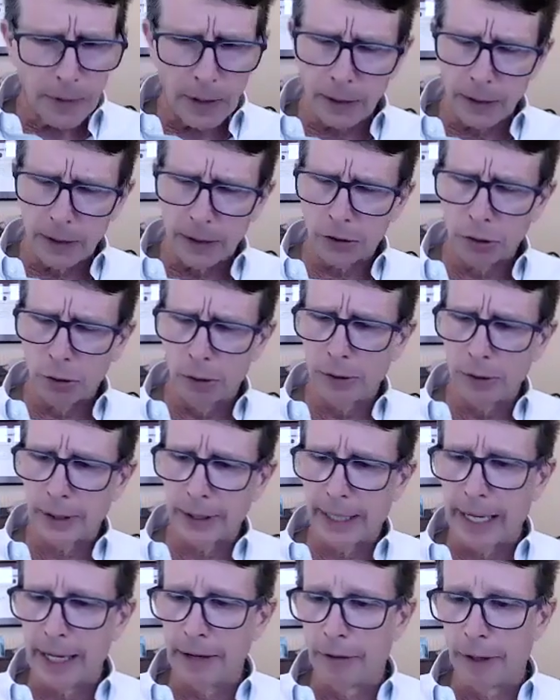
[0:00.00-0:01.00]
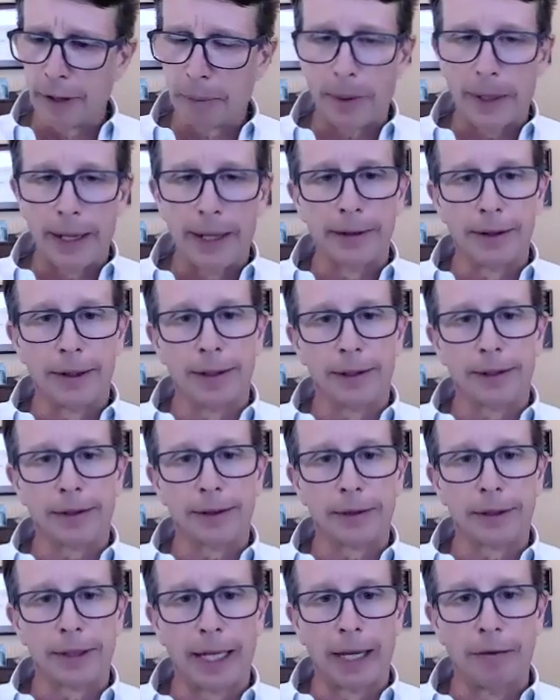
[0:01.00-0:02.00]
So gave up on
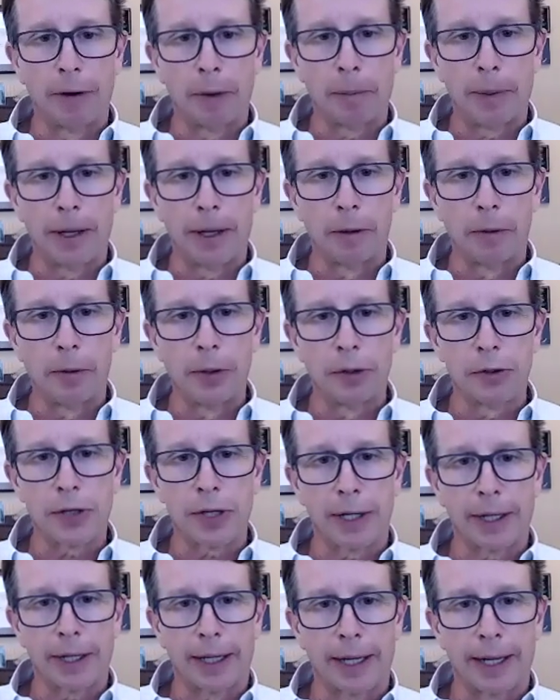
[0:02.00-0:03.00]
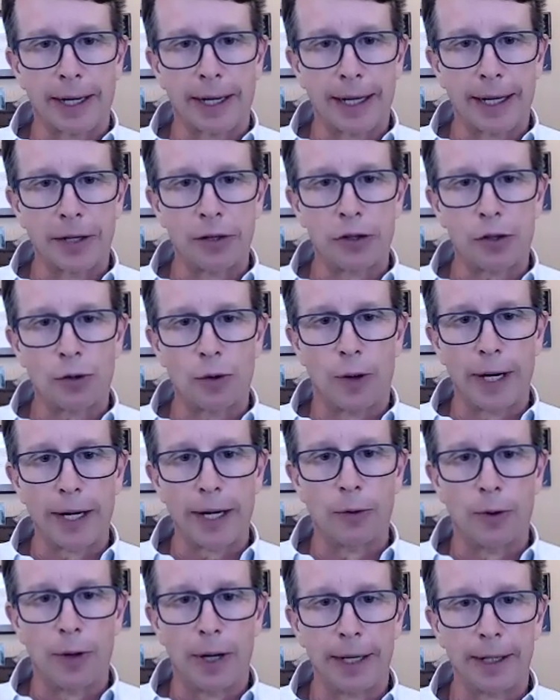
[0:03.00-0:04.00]
the music at age
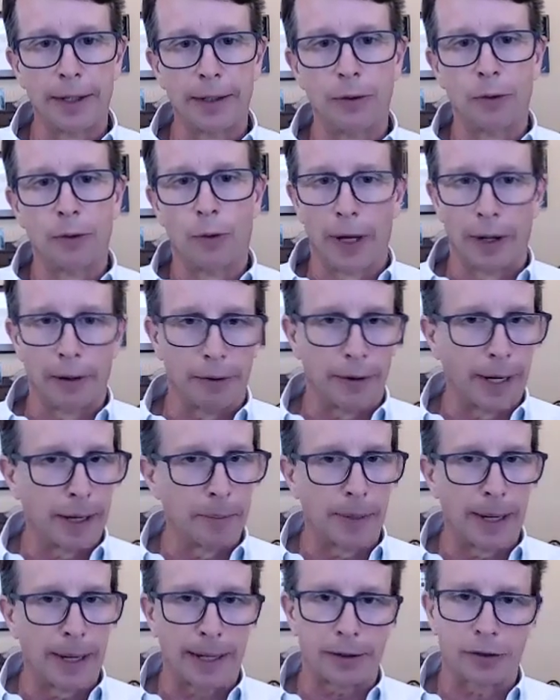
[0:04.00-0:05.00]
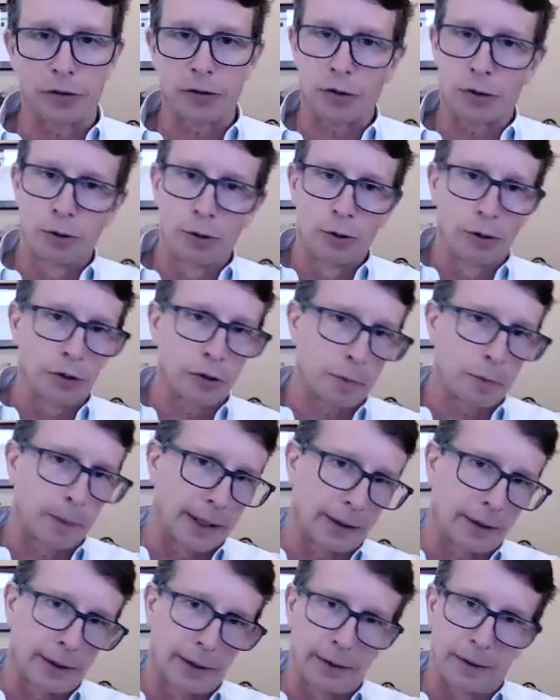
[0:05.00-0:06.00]
21. Went right back to school.
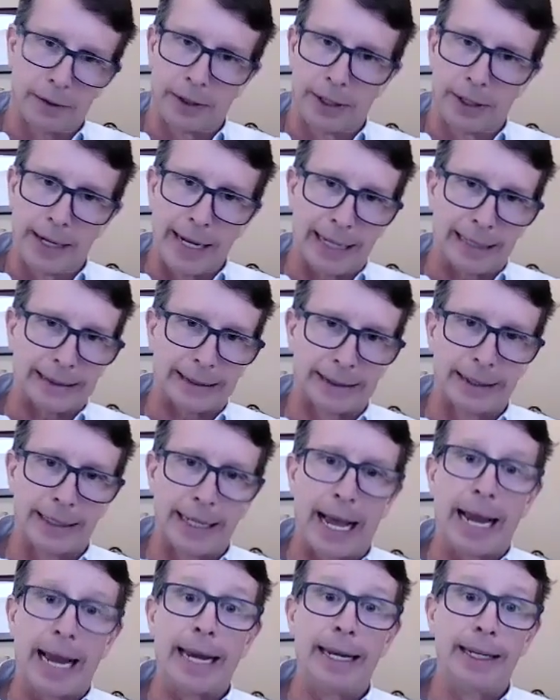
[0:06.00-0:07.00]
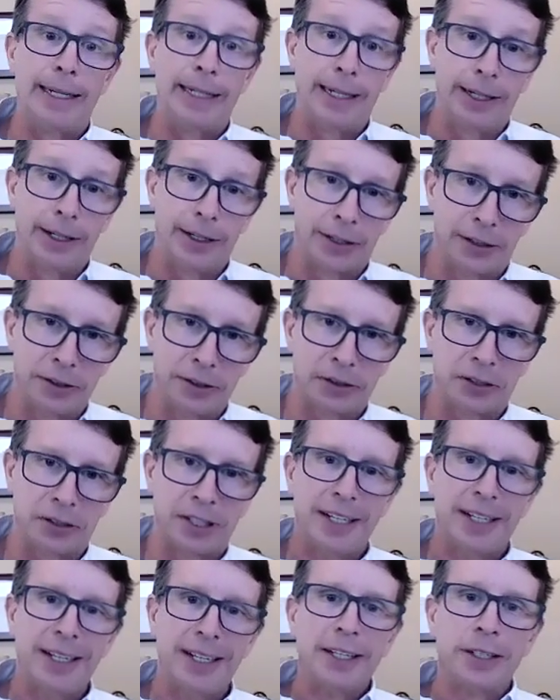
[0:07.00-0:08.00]
Spent the next 9 years
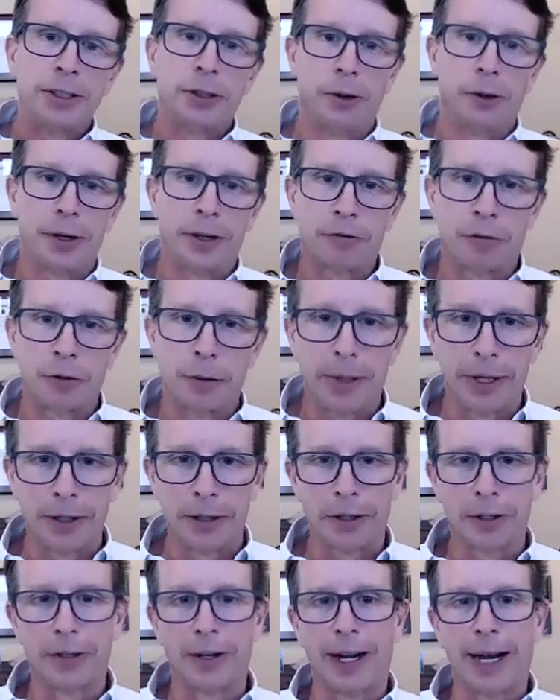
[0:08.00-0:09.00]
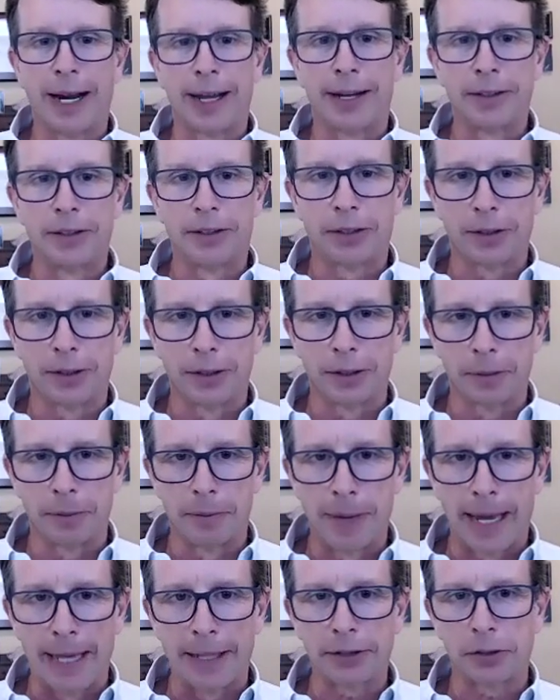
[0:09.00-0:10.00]
going from undergrad to
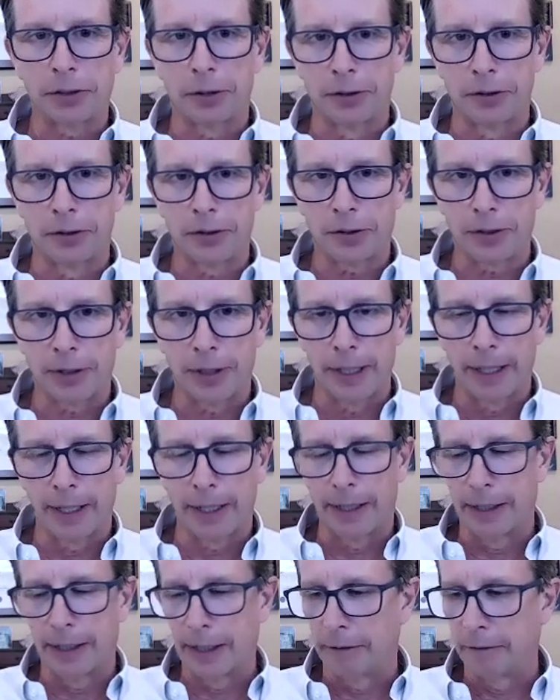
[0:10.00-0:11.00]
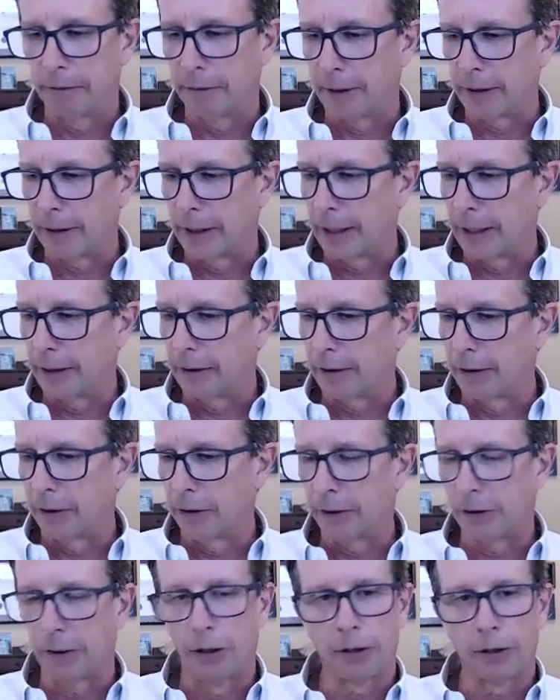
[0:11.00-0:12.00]
master's, and then
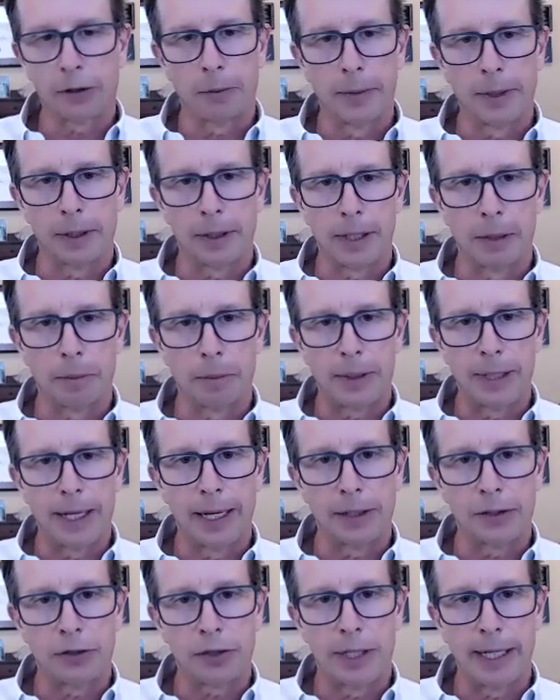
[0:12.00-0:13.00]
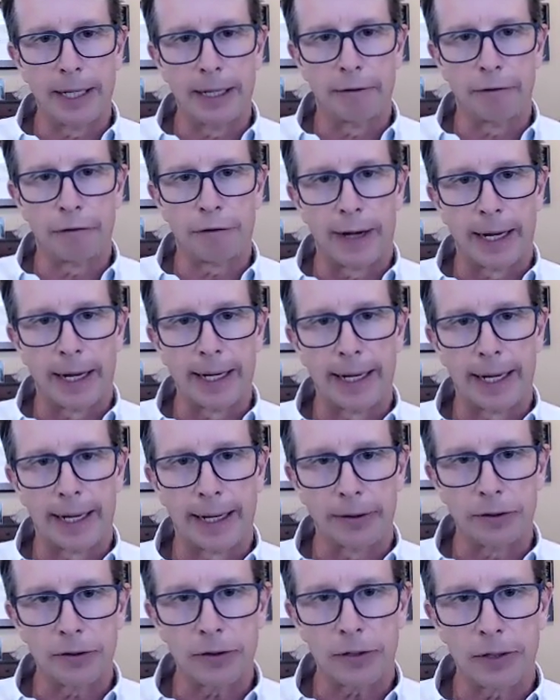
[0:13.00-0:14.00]
ultimately a PhD in
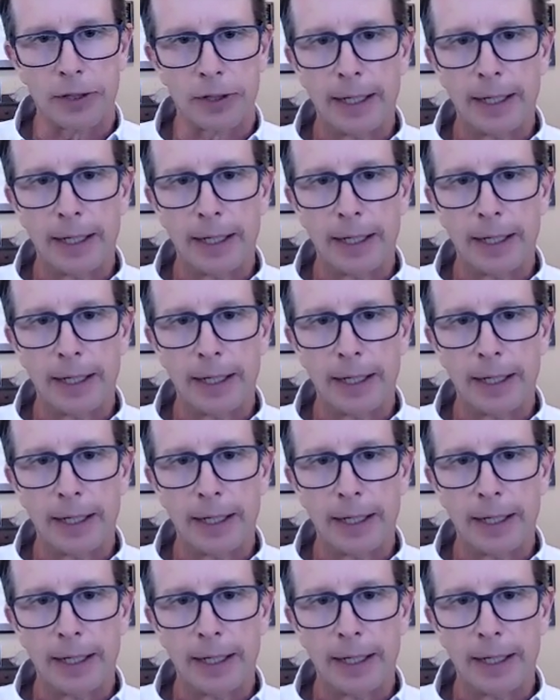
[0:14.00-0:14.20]
finance.